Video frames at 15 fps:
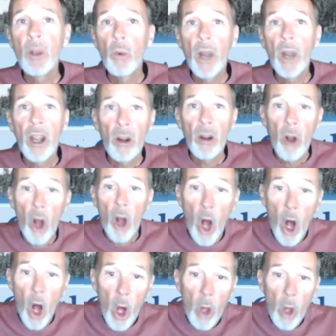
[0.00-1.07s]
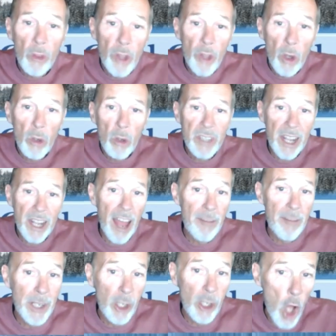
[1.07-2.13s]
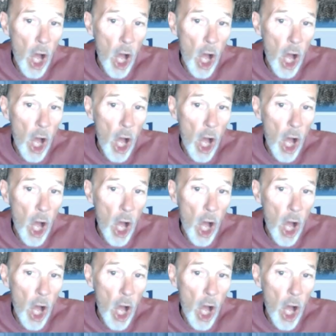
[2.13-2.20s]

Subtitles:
where all those that have been